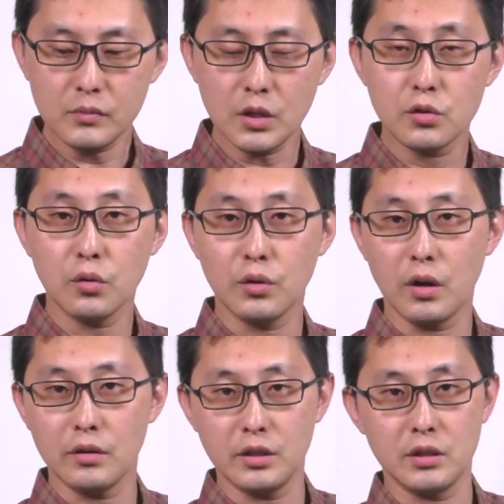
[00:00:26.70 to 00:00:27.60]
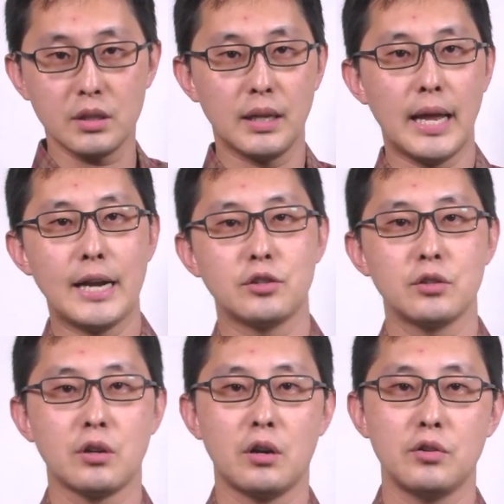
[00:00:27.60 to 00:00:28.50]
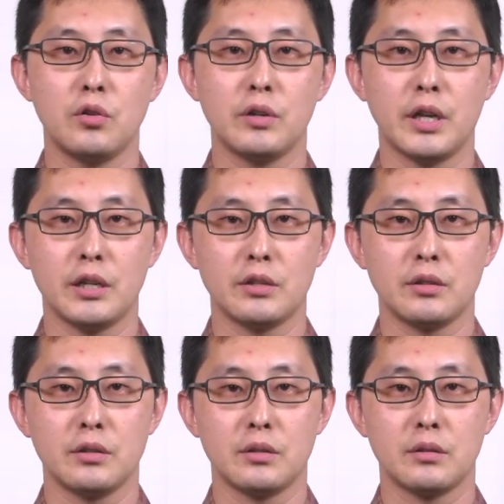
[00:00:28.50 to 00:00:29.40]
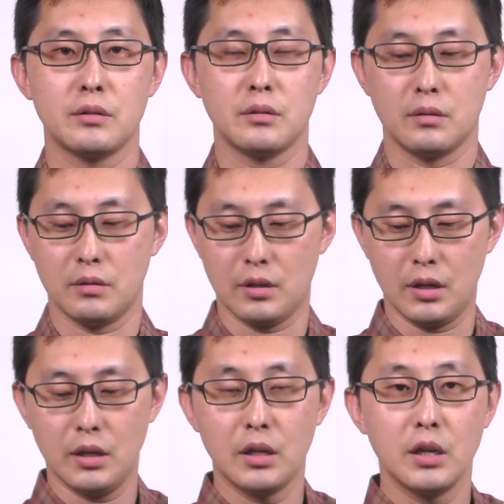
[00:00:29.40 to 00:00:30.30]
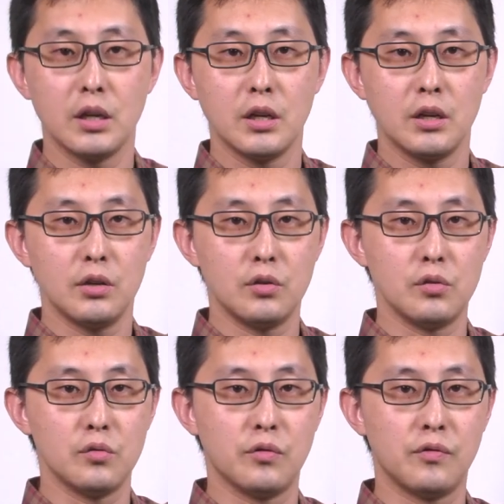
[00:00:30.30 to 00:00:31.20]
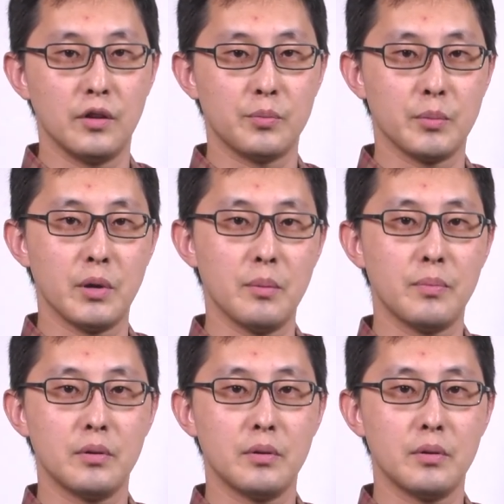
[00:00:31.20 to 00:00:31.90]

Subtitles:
So there are these latches on your cases. Okay, you flip them up